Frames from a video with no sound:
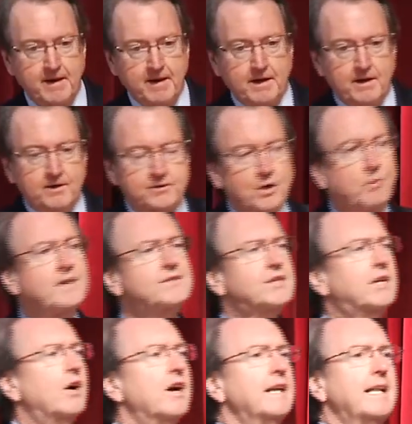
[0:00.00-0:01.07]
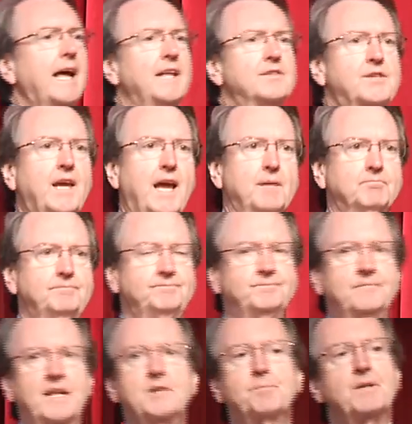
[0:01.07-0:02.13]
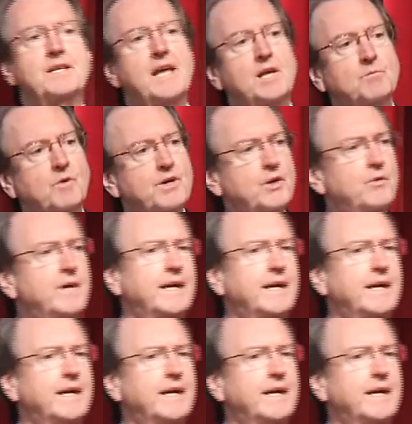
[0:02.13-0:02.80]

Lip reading: So what's the current landscape? Let's pretend we're doing